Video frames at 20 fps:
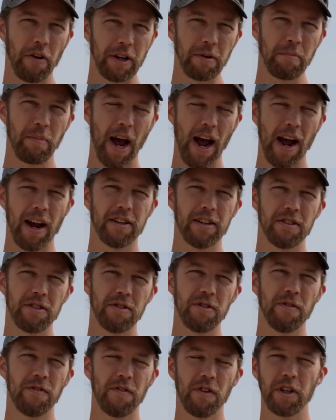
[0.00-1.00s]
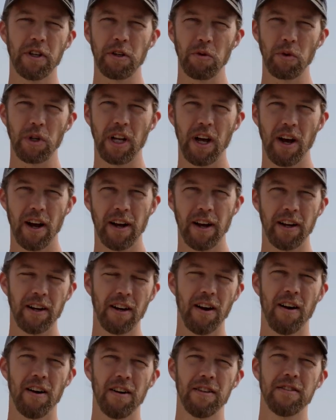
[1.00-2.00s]
back to fully relying
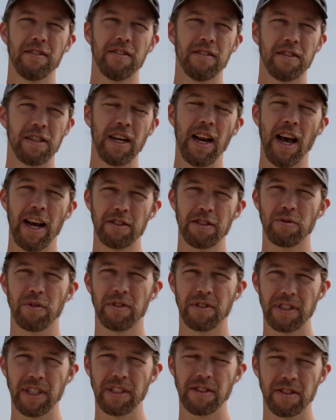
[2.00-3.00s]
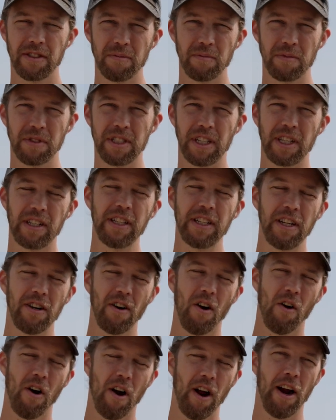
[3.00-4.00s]
on the natural systems to clean
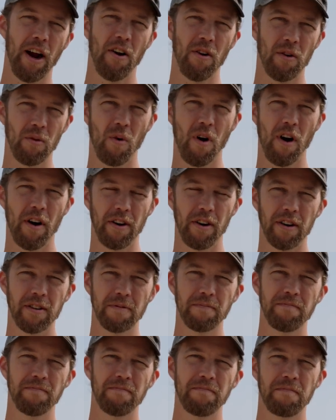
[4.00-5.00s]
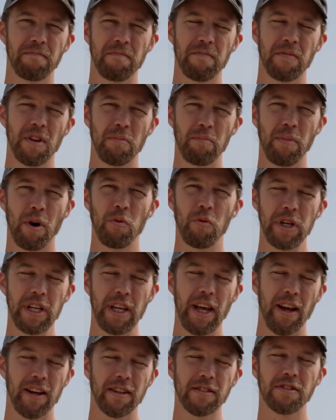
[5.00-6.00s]
our air and water. But we
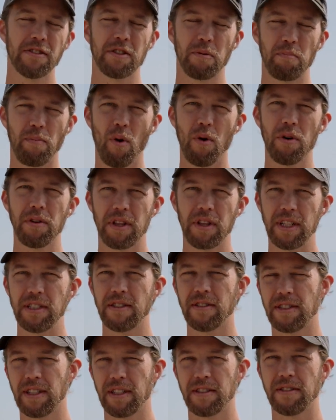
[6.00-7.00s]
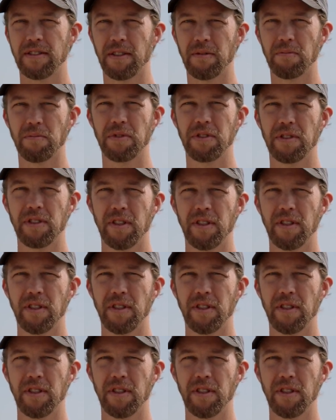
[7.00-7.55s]
can support these systems.